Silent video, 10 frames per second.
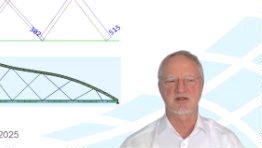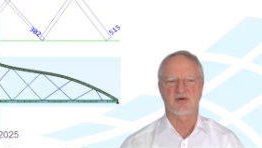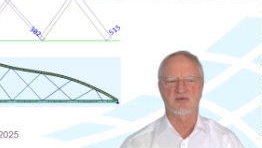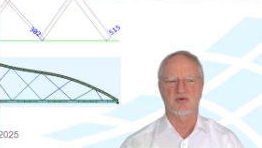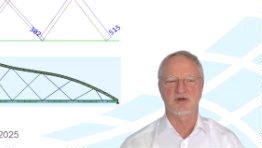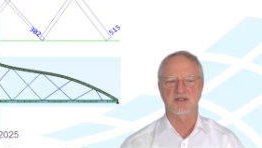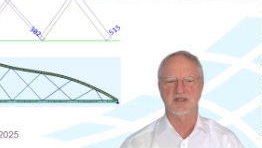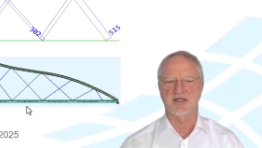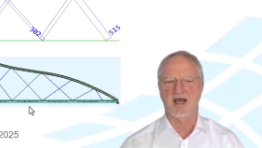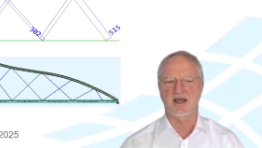of course the
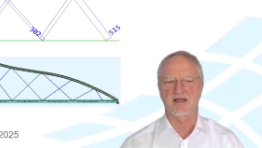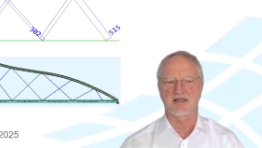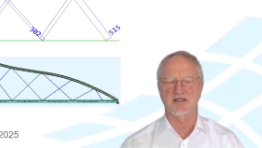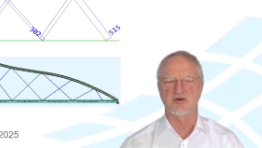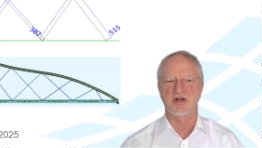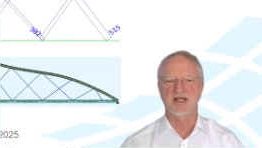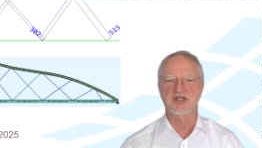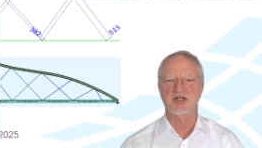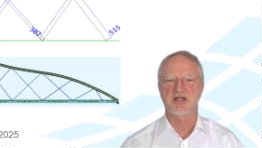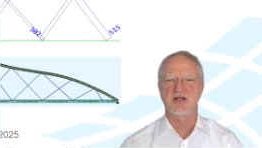target is
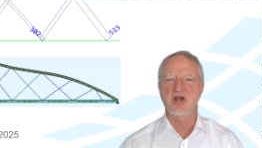reached,